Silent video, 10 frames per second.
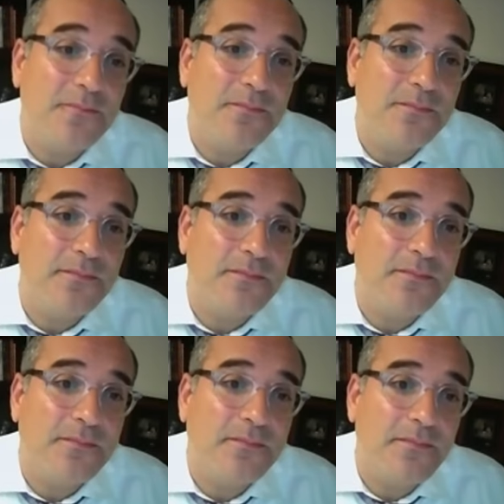
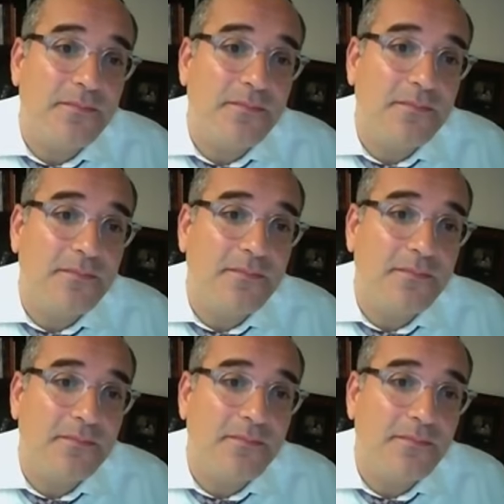
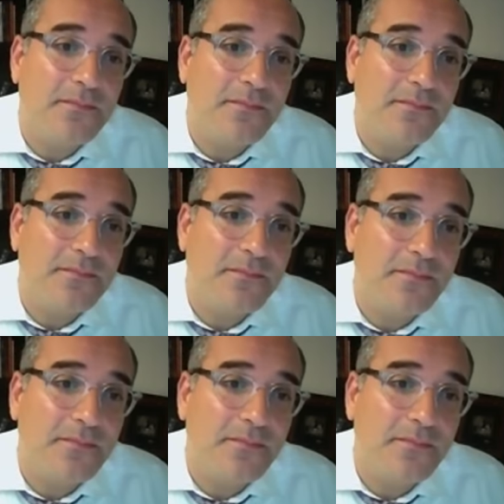Nothing is said.